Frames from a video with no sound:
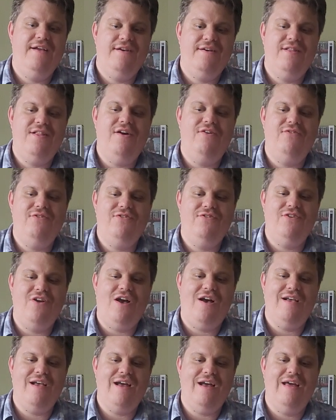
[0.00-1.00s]
Clone
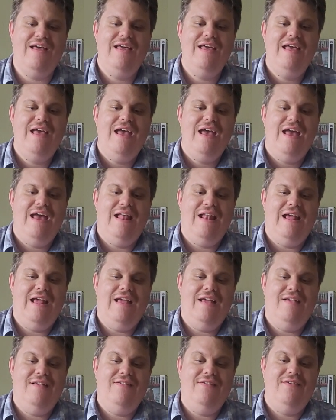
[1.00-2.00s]
Saga. It
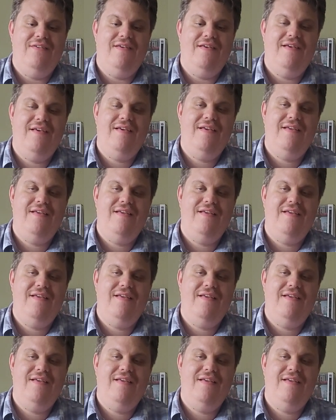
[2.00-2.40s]
is